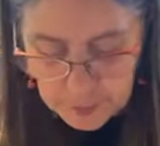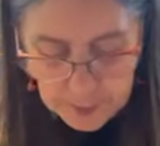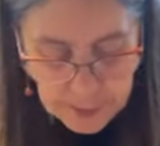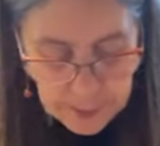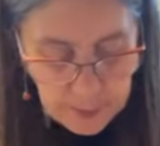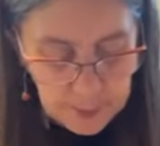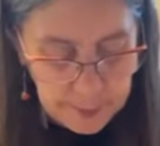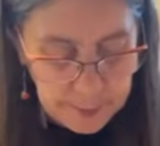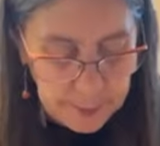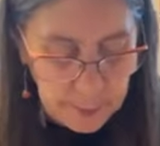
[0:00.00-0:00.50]

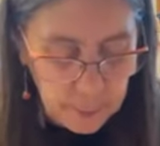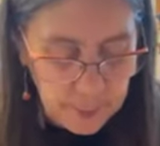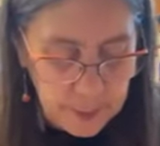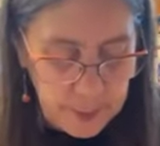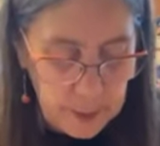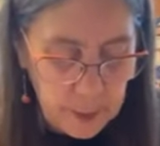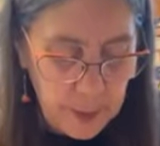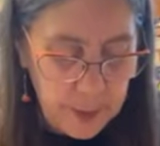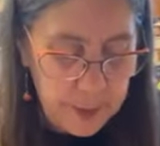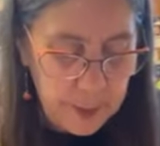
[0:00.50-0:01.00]
just a little
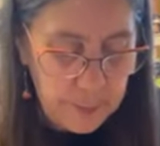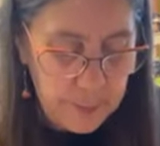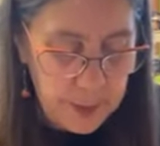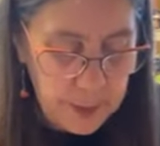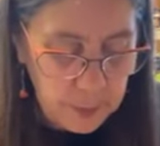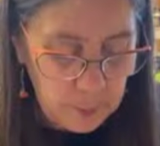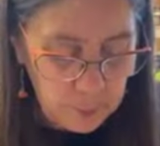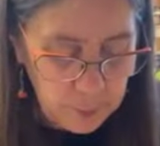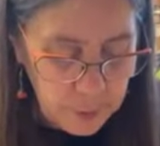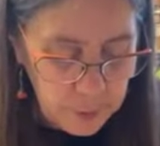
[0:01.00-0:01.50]
bit on the
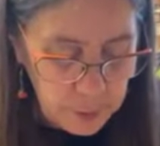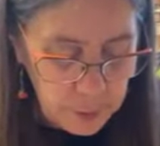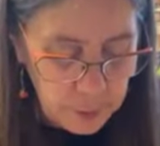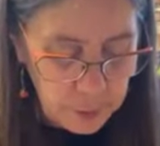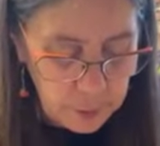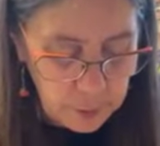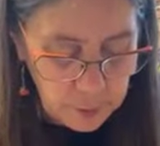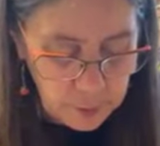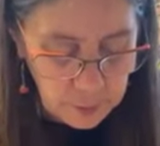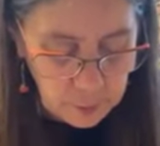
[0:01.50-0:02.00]

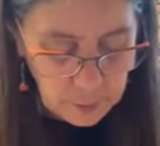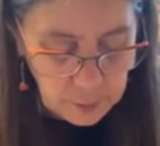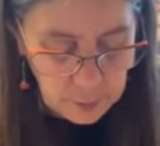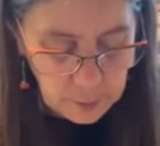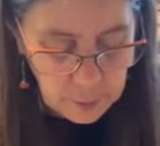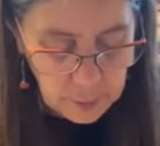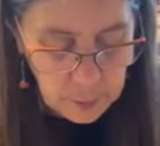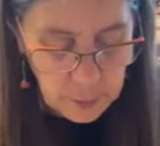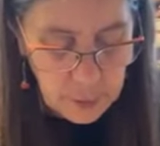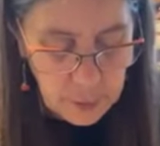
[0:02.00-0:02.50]
paintbrush here,
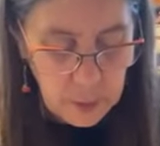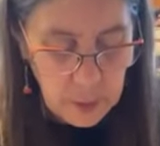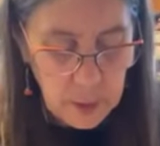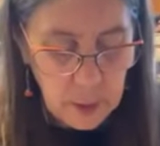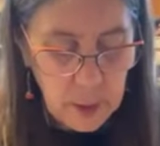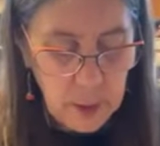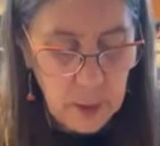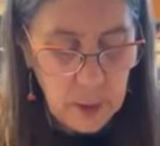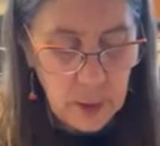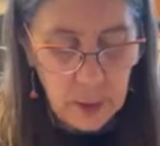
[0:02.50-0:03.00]

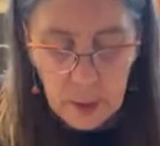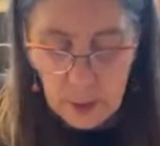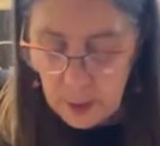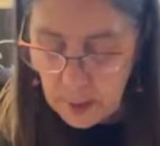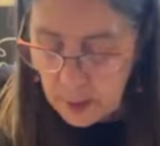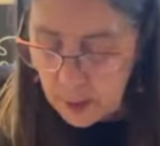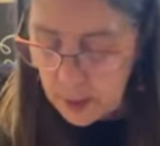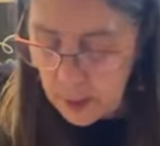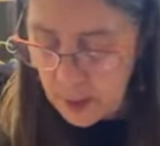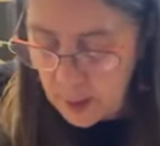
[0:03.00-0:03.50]

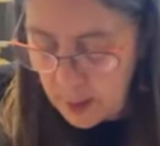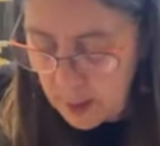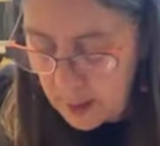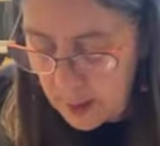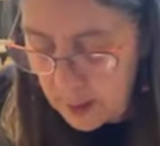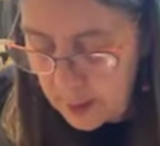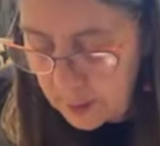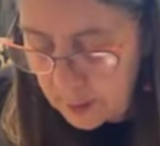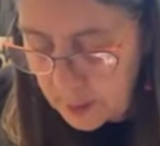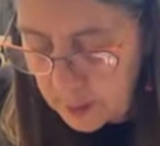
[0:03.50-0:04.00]

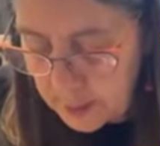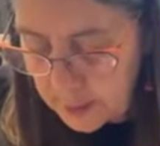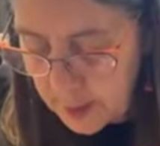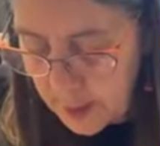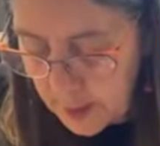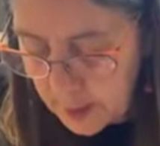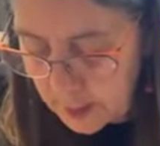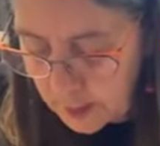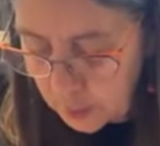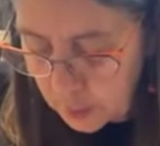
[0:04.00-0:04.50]
and
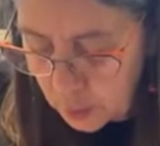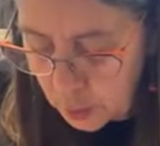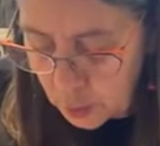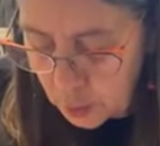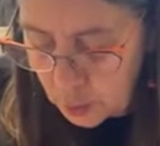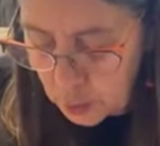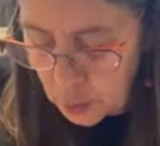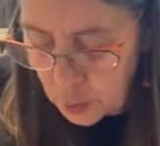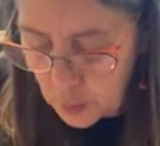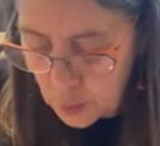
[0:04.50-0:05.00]
just kind of
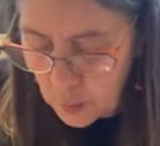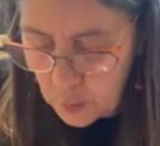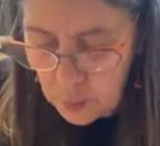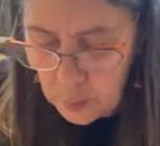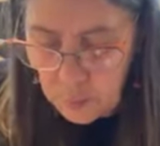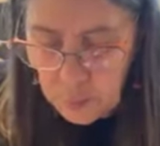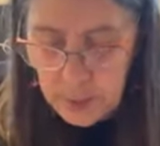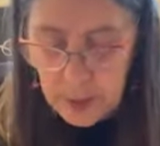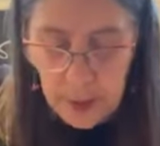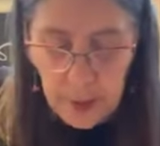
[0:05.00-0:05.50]

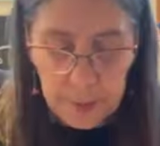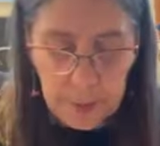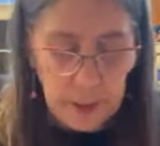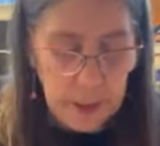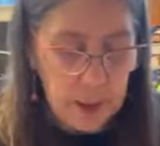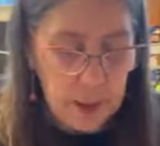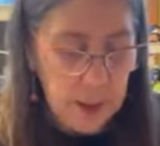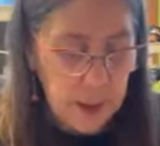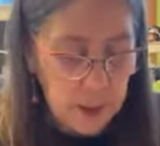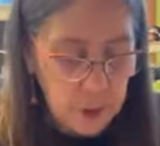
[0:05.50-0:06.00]
go
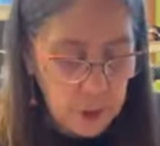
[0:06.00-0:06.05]
around the